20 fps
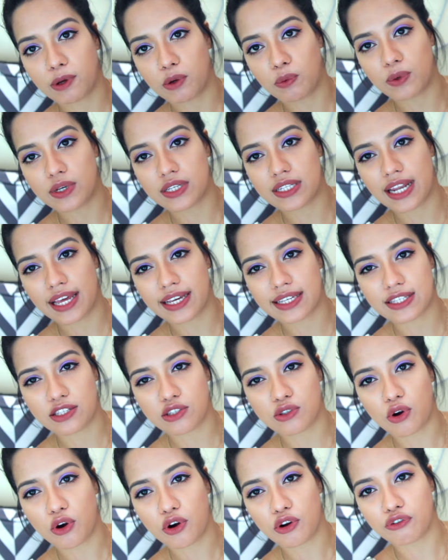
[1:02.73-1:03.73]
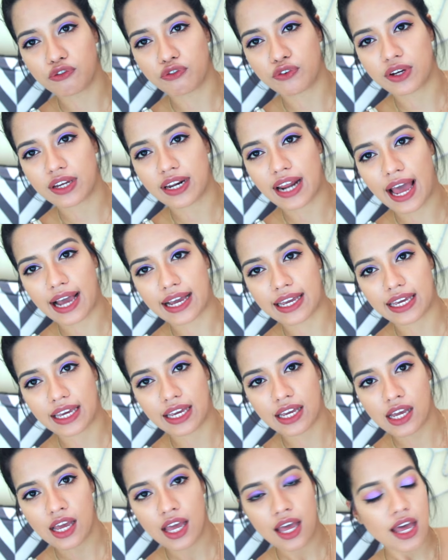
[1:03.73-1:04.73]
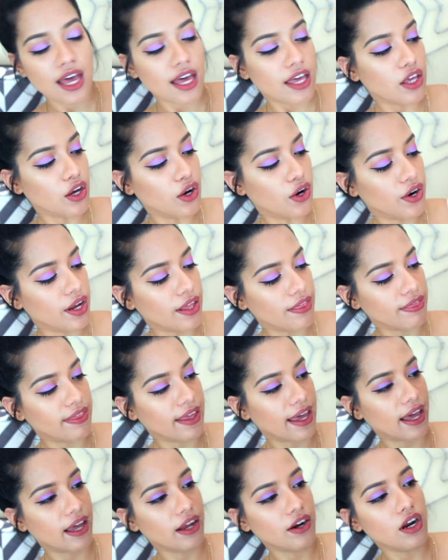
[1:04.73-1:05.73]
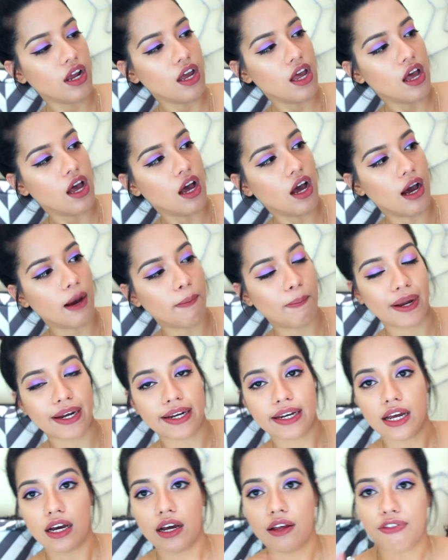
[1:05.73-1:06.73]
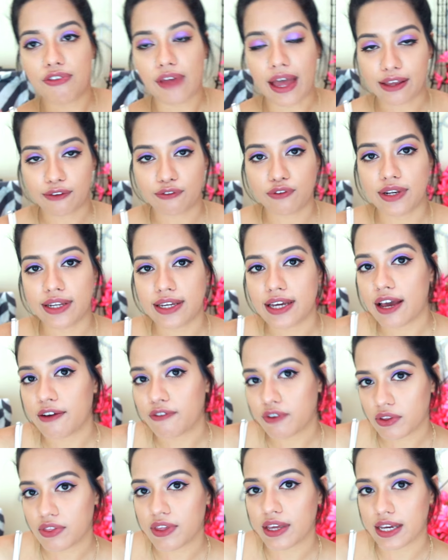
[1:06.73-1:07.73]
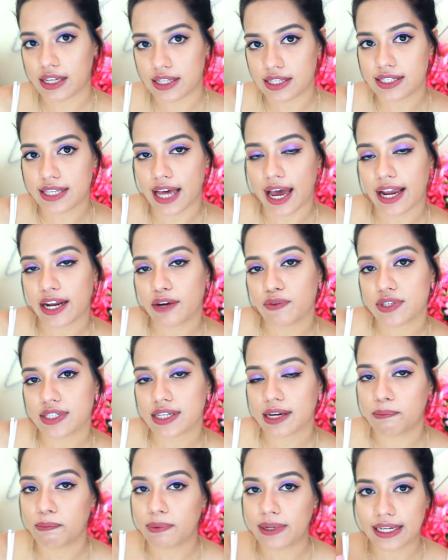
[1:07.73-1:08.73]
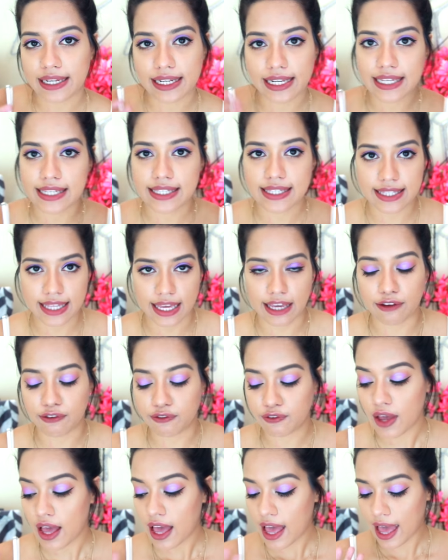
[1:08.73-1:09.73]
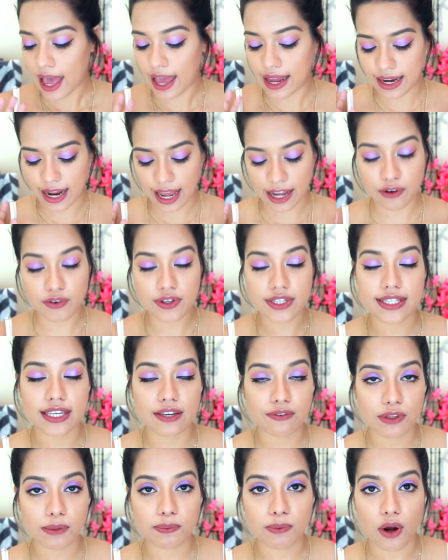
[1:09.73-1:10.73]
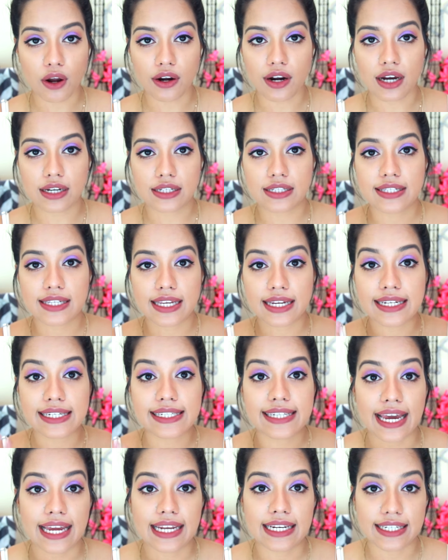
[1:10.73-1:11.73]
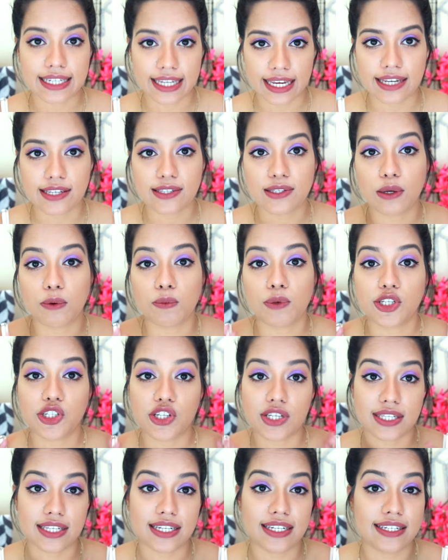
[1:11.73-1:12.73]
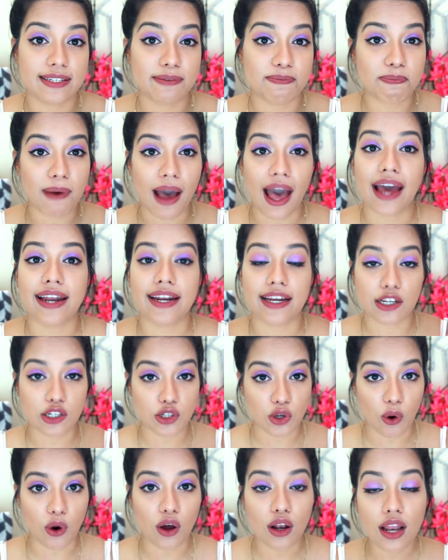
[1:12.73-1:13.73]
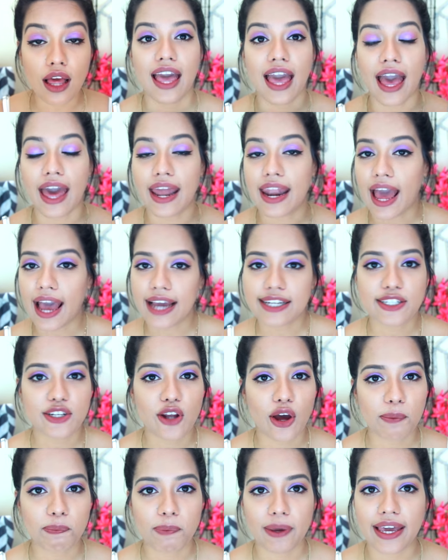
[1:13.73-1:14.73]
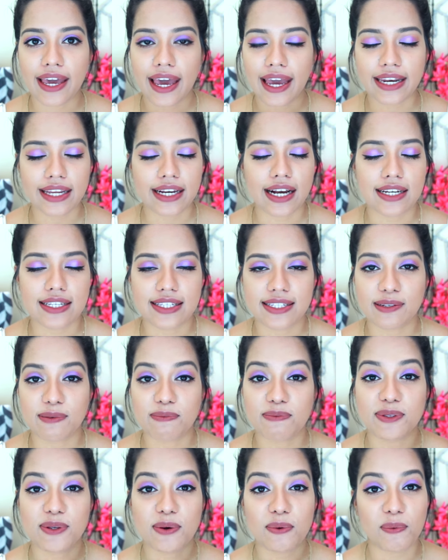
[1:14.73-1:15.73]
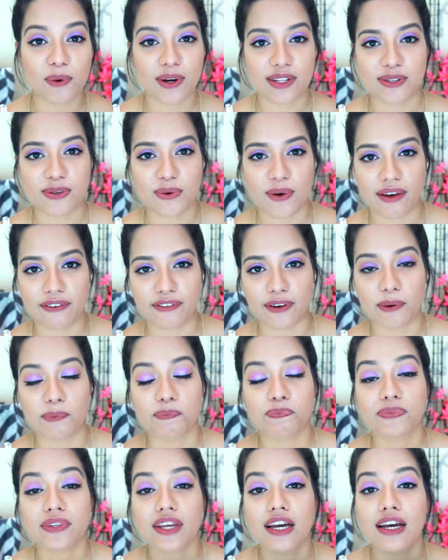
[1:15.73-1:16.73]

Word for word: It was like sort of cracking here and there, but thankfully everything inside was completely safe and I received the products in 10 days, which isn't bad at all, and I did not pay any customs whatsoever.